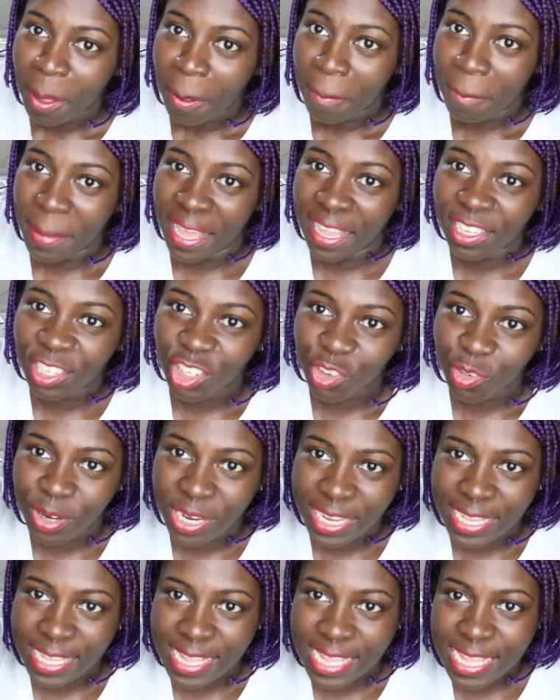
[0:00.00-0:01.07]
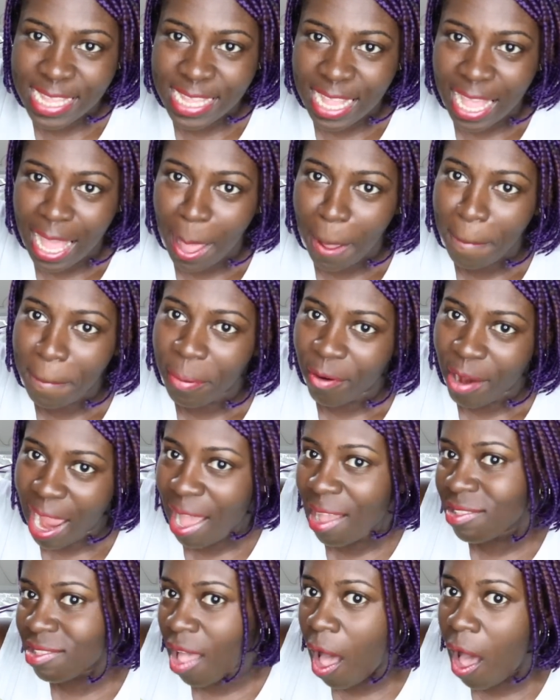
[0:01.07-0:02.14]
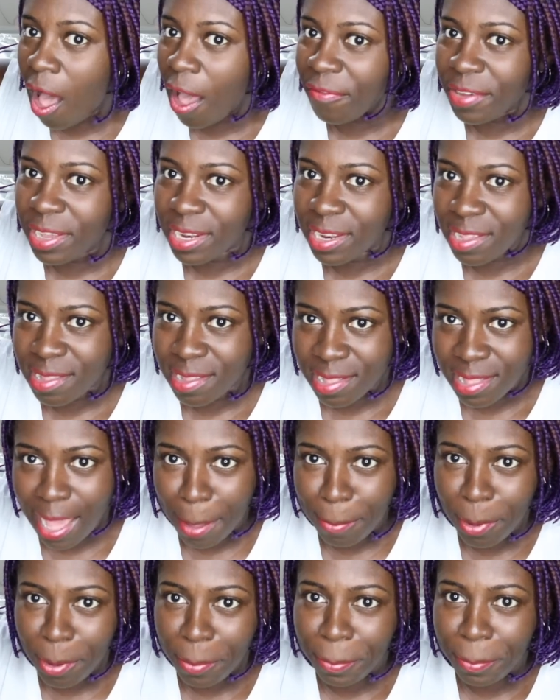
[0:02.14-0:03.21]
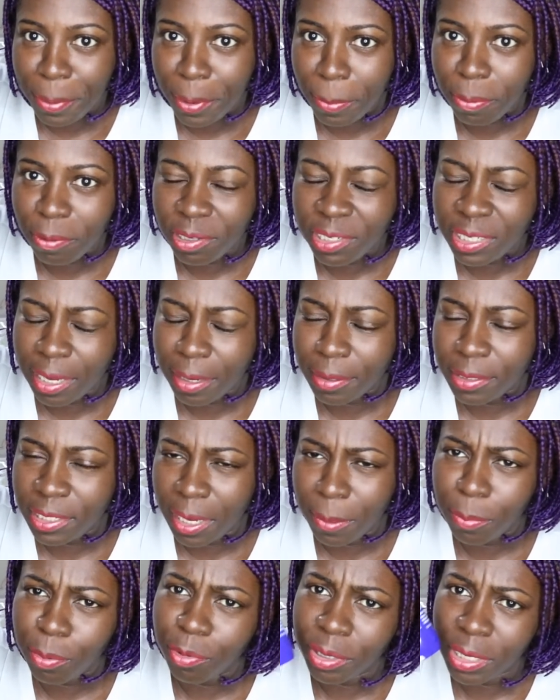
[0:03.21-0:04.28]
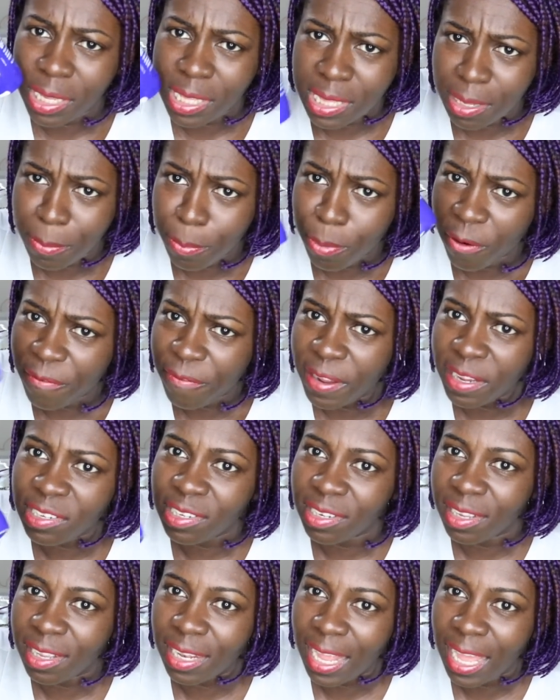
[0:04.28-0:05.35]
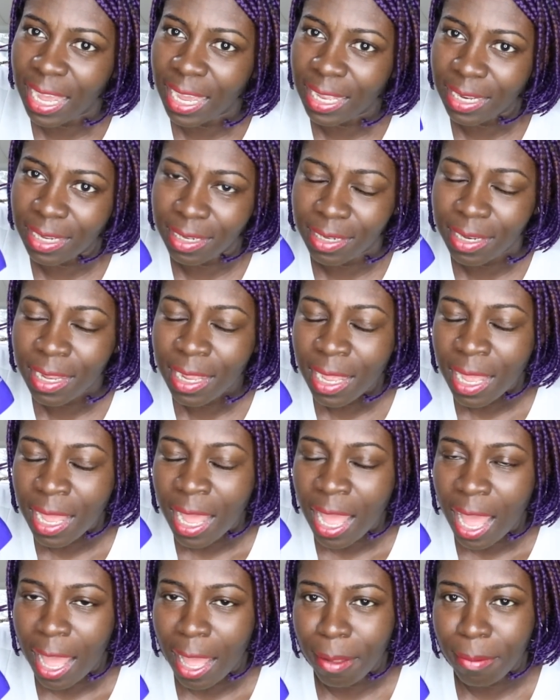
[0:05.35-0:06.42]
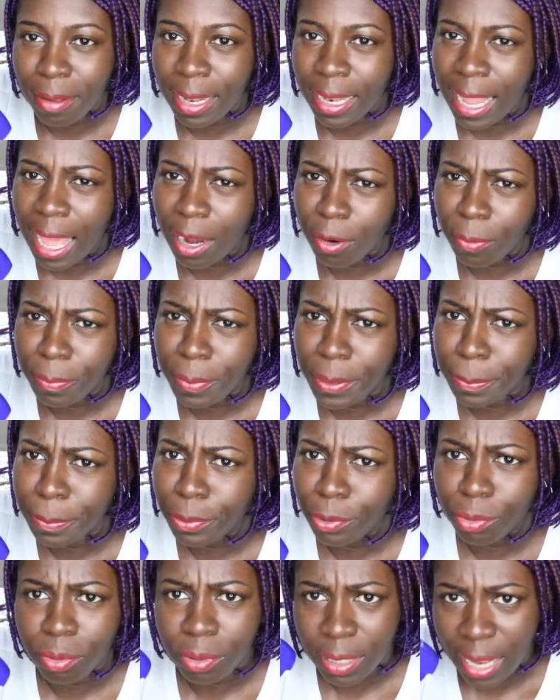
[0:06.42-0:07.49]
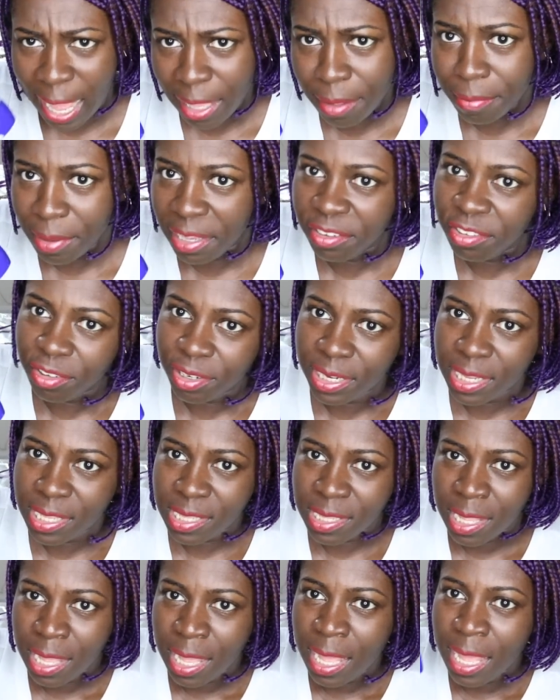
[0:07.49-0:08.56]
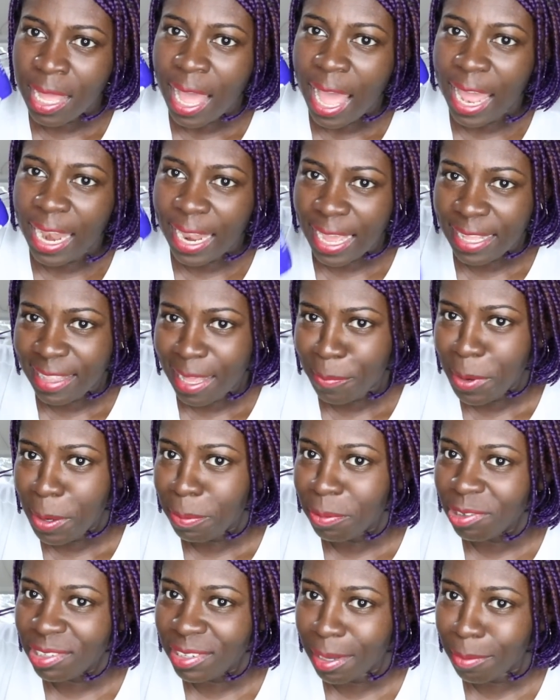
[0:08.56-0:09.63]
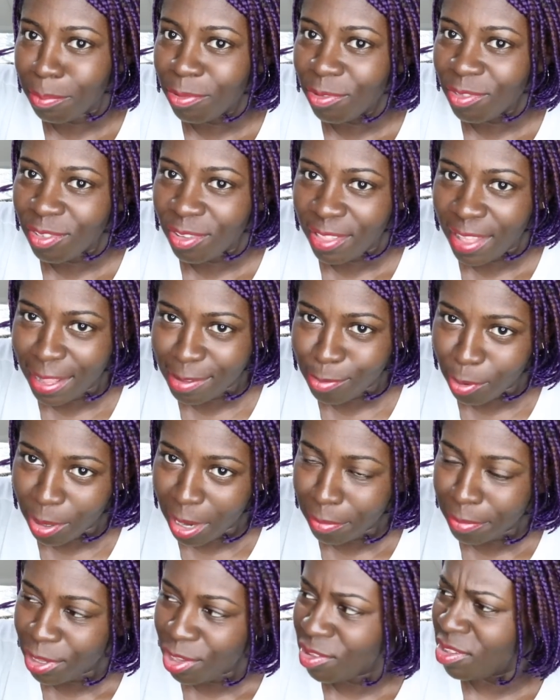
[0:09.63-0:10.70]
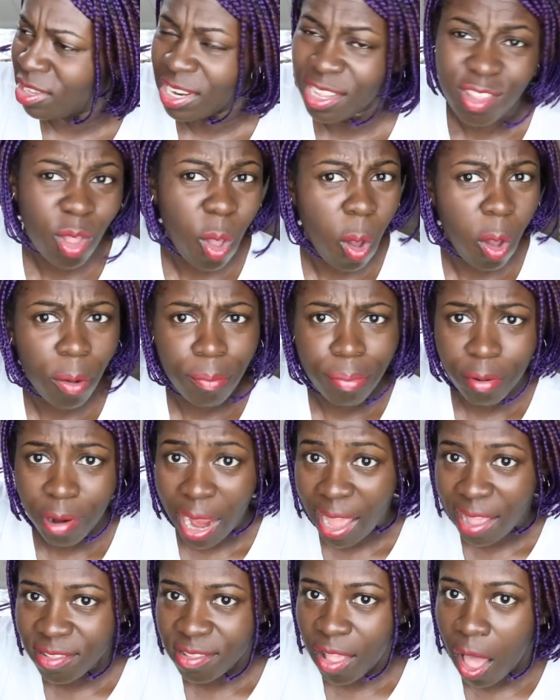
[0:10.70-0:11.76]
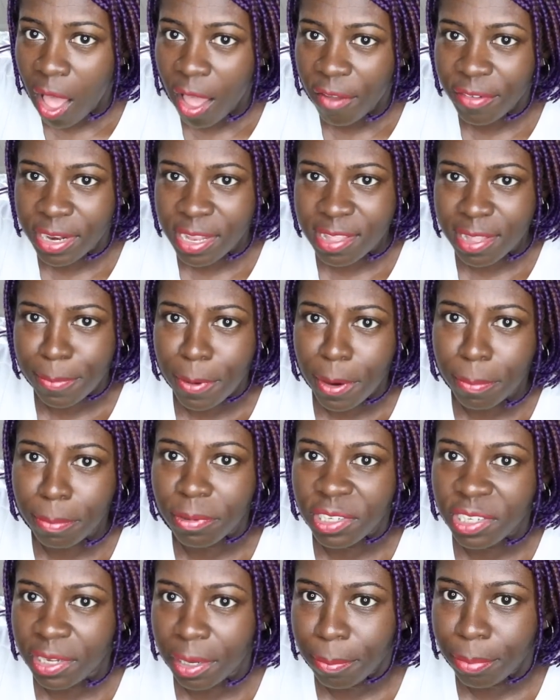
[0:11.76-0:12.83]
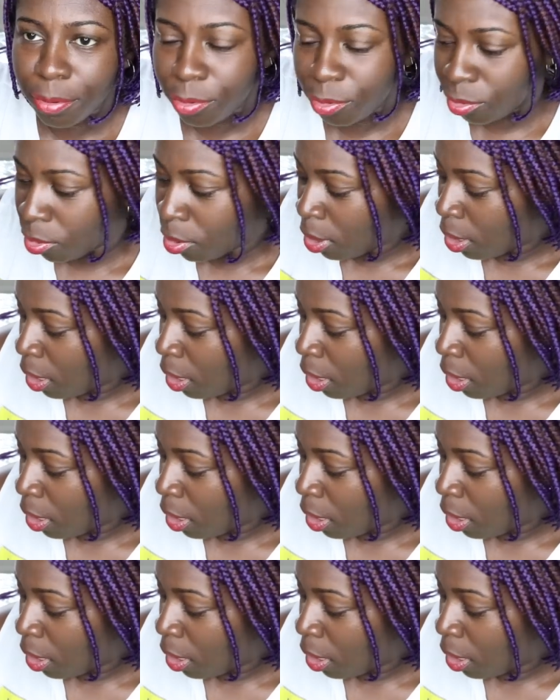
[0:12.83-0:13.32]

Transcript: Matrix Brass Off. It is a type of purple shampoo, and it's a professional line. A lot of people like Matrix. I like that purple shampoo, so that's what I'll be using. It's called Brass Off, and it's a purple shampoo.